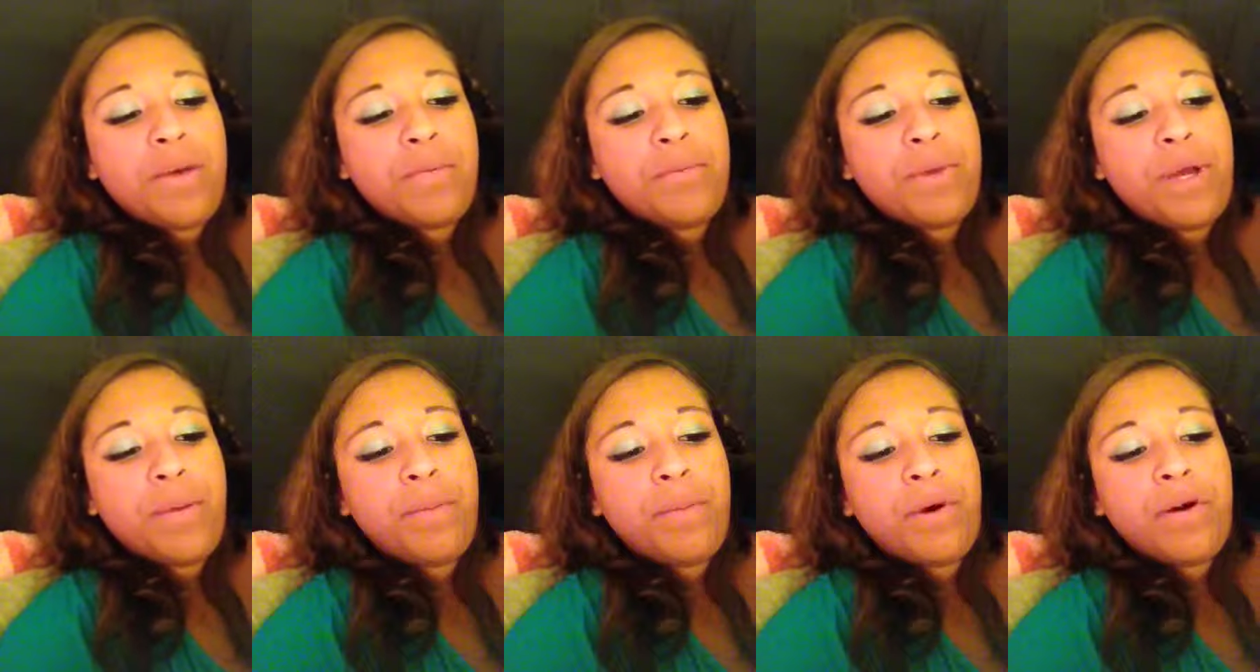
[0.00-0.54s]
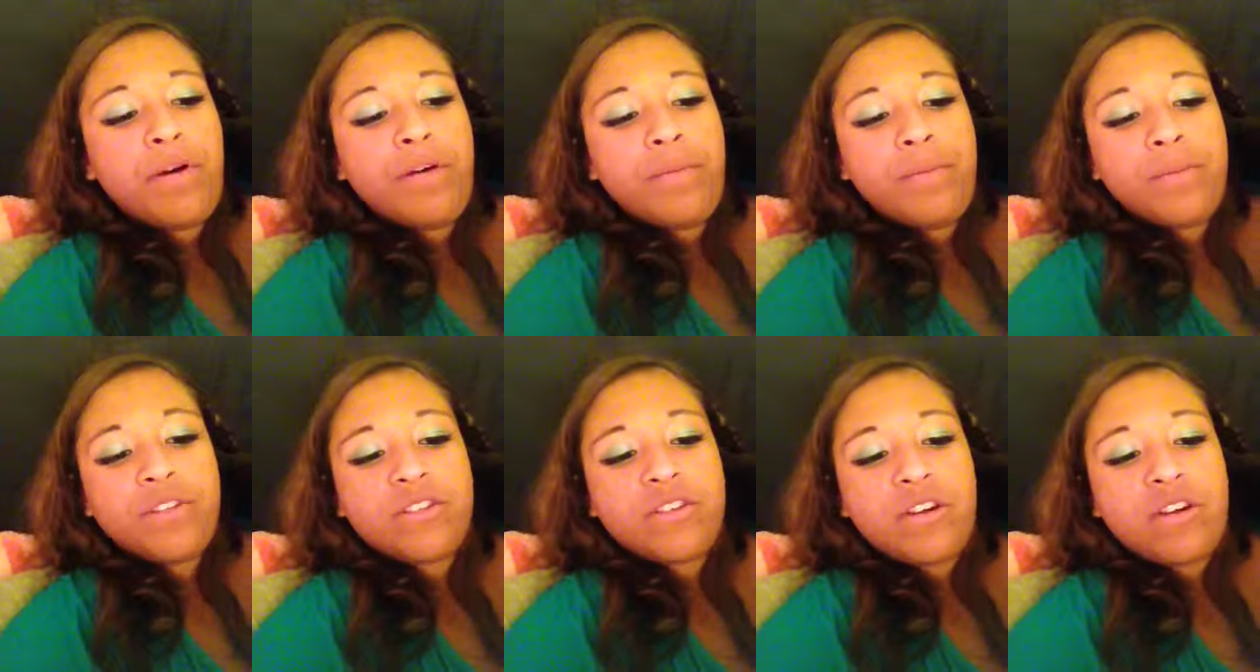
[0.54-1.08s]
My
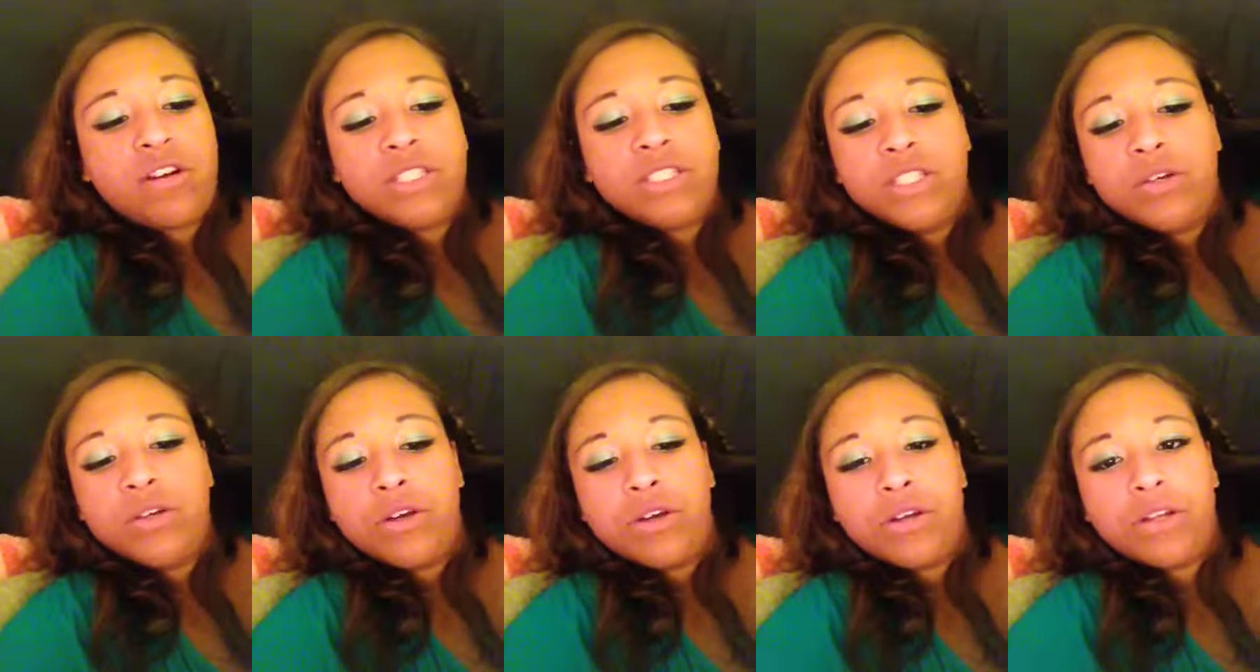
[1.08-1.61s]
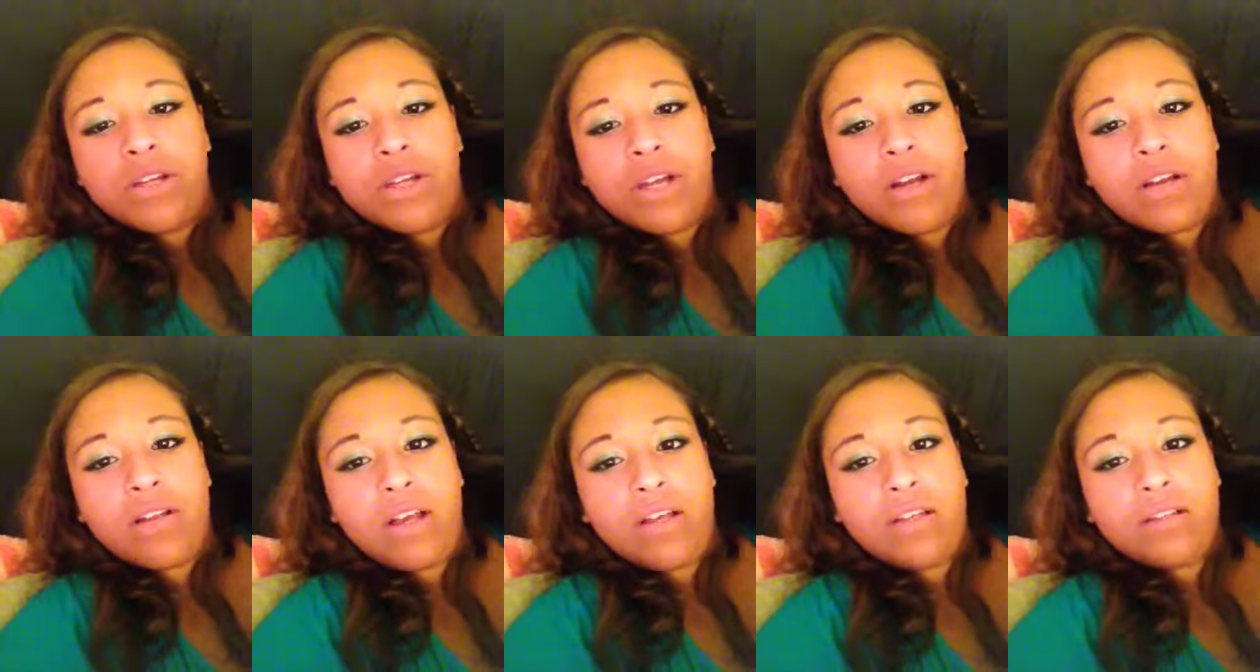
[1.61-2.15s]
poem is called You Couldn't
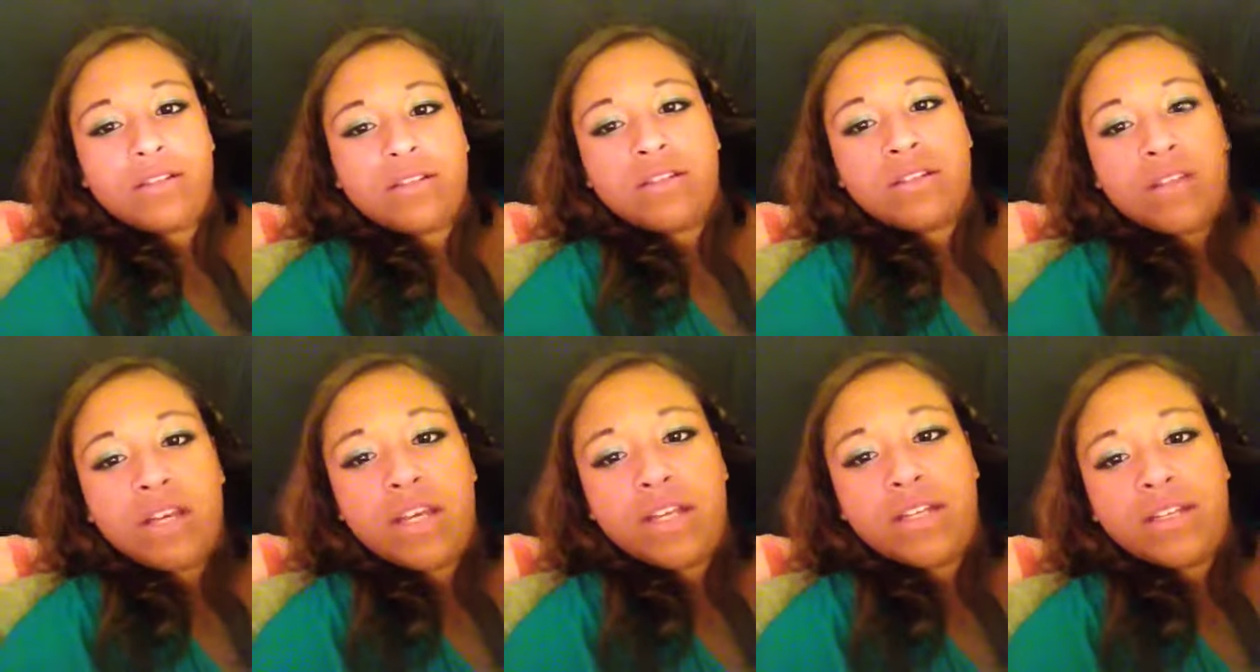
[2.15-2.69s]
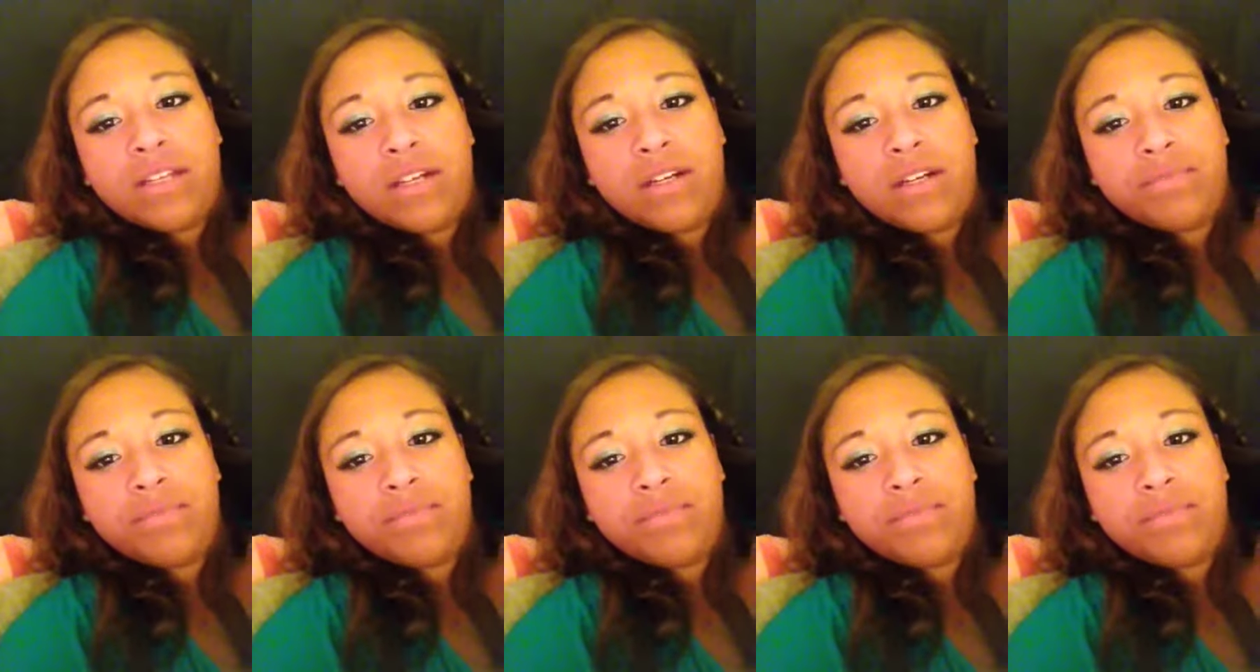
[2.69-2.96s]
Care Less, and,